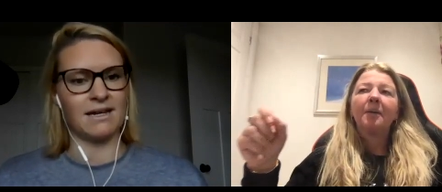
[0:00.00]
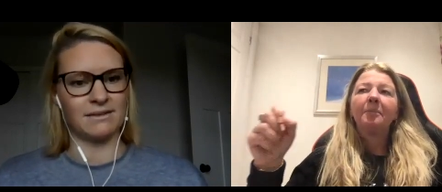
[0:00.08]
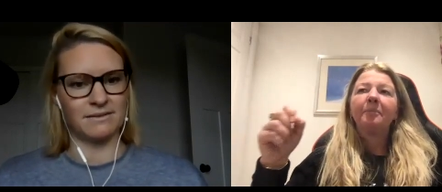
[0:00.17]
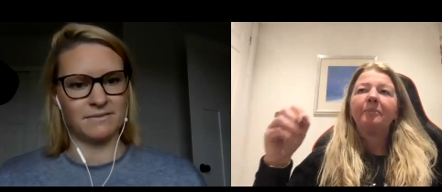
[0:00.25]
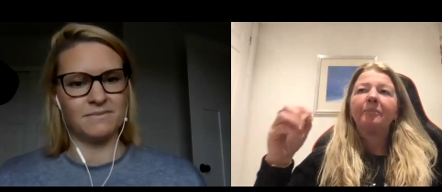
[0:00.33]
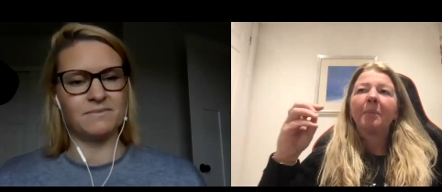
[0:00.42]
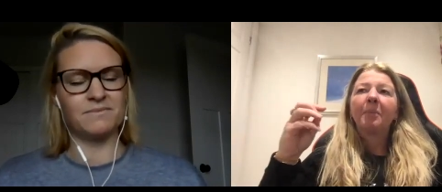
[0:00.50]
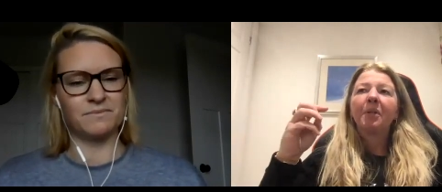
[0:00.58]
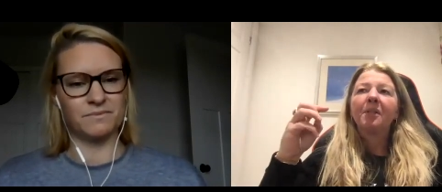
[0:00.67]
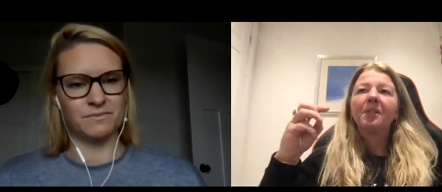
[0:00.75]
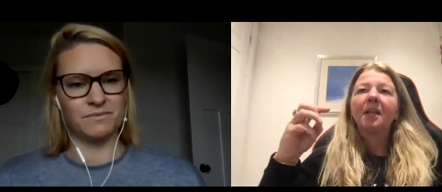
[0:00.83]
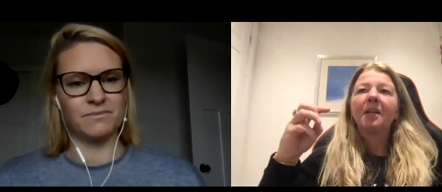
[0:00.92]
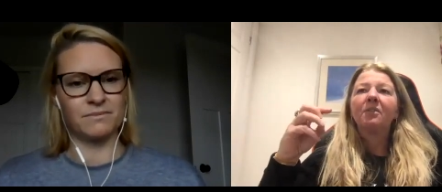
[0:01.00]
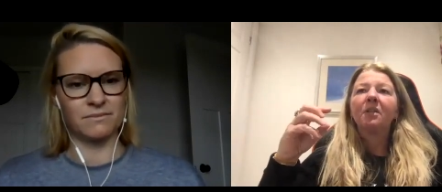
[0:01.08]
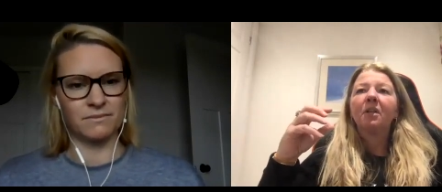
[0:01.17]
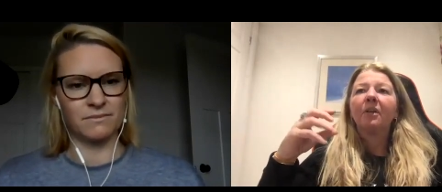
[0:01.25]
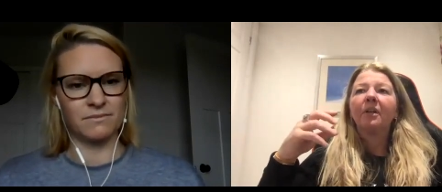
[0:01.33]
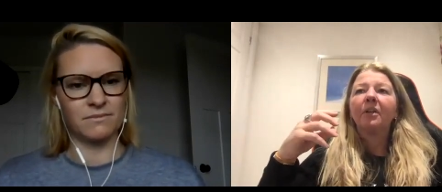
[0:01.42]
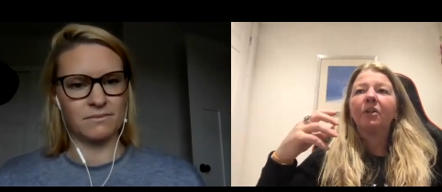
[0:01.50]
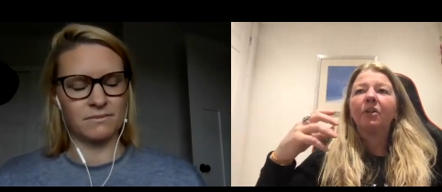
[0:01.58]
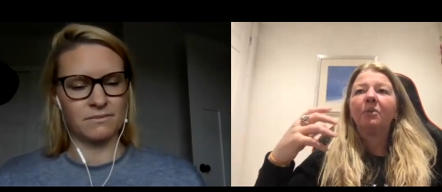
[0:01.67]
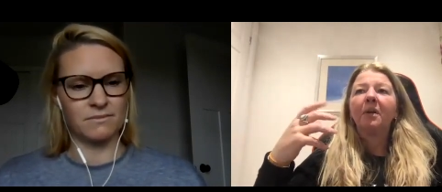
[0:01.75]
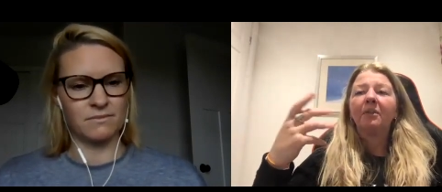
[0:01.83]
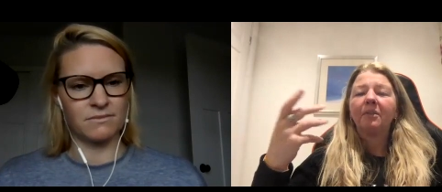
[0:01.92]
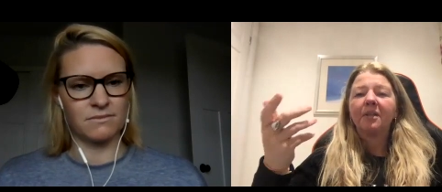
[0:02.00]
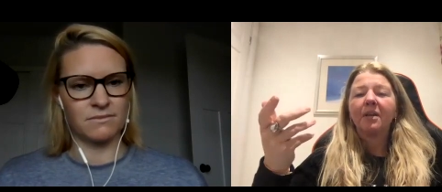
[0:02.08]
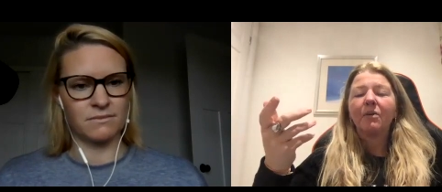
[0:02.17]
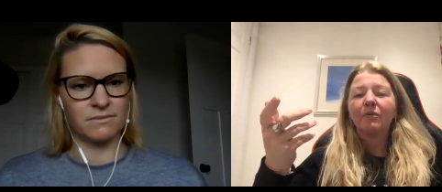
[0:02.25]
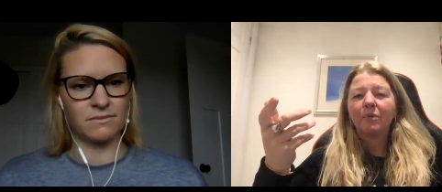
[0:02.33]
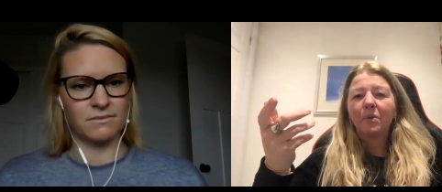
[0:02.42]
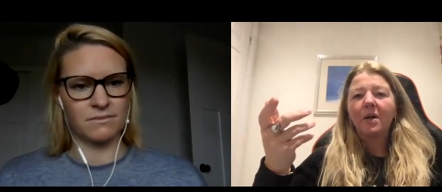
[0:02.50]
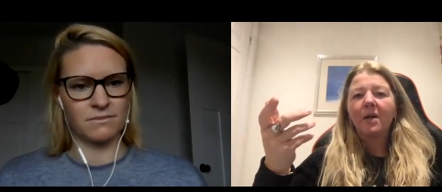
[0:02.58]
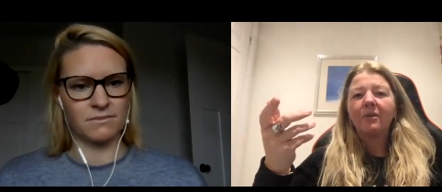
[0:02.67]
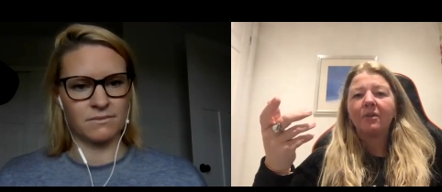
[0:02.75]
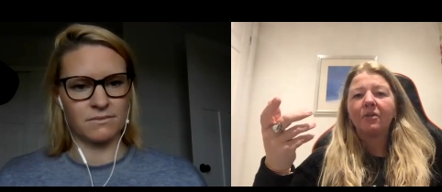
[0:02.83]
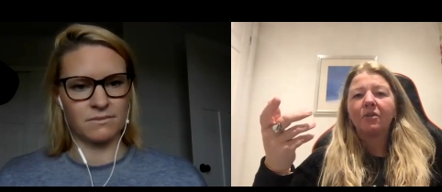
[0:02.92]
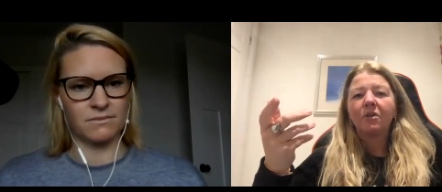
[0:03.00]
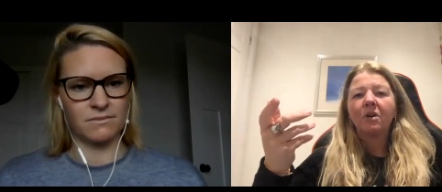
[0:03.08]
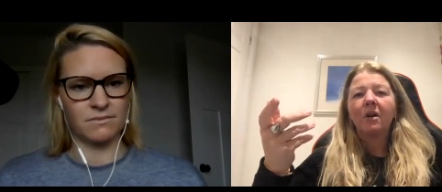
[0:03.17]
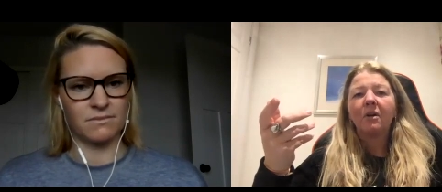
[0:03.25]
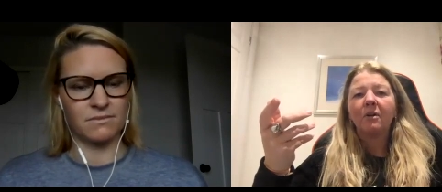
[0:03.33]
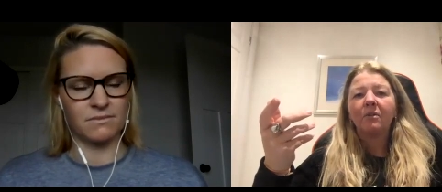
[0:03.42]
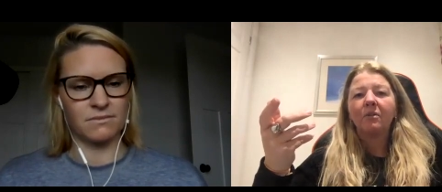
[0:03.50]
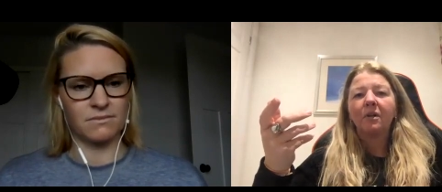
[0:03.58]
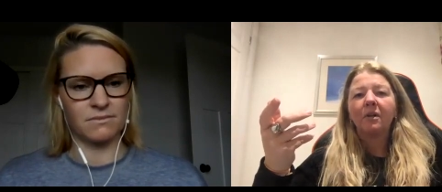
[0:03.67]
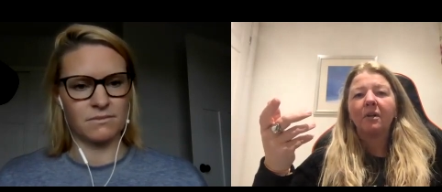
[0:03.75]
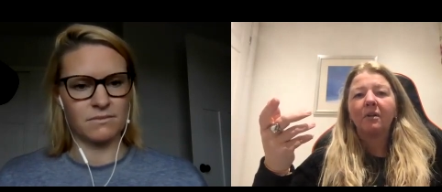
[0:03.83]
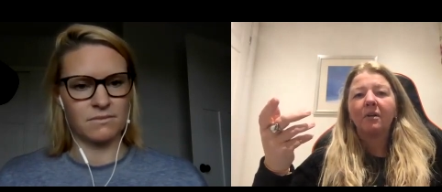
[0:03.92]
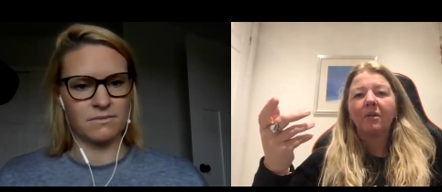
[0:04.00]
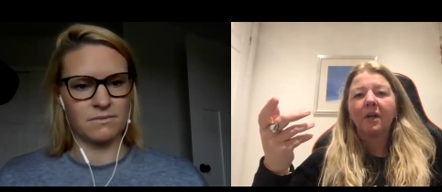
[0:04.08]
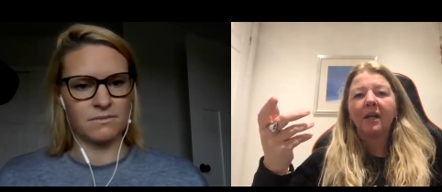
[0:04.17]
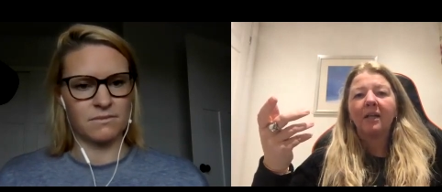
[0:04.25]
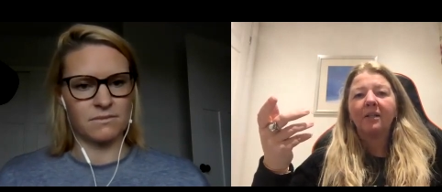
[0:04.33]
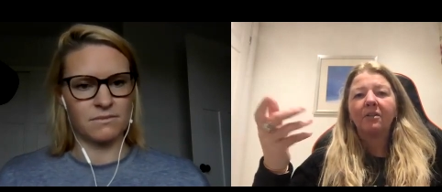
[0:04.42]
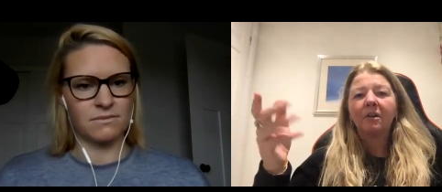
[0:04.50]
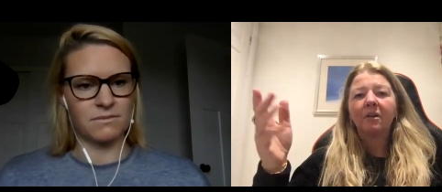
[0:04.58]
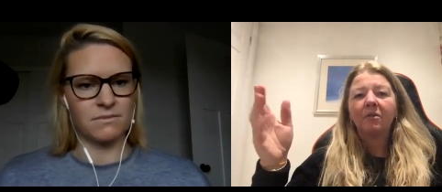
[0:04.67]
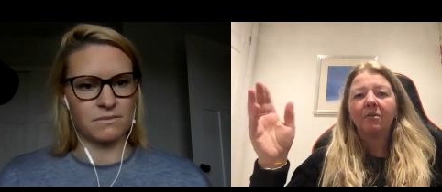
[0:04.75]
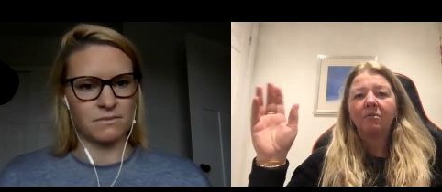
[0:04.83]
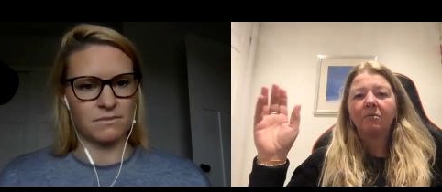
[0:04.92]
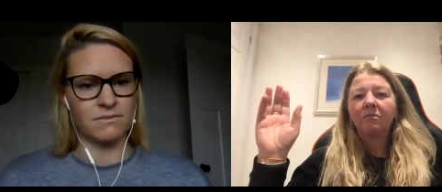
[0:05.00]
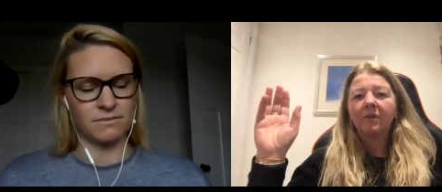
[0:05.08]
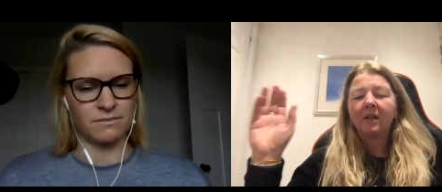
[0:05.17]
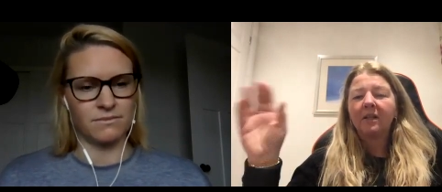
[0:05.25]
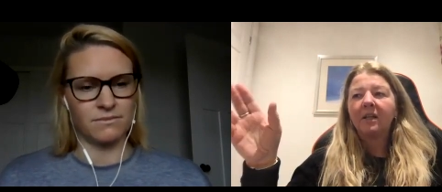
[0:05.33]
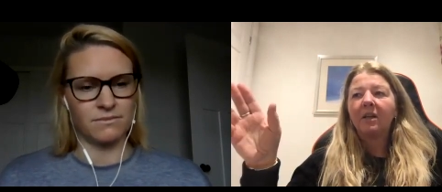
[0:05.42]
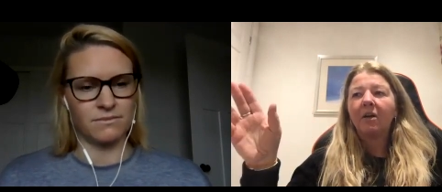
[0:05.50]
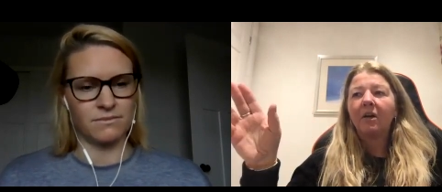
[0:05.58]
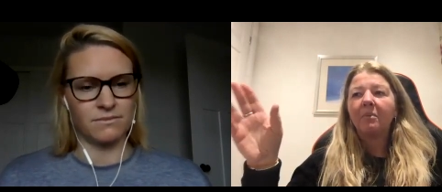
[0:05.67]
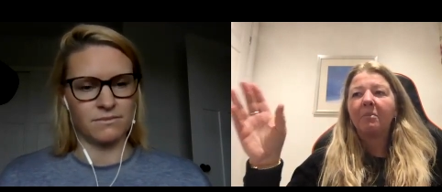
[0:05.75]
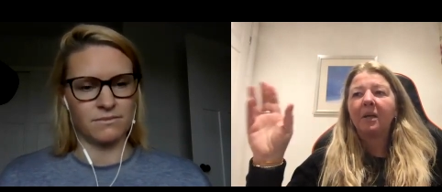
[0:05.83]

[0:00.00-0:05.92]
Speaker 1: Um, but it sounds like you had the self awareness to know that, okay, so they didn't like mm-hmm.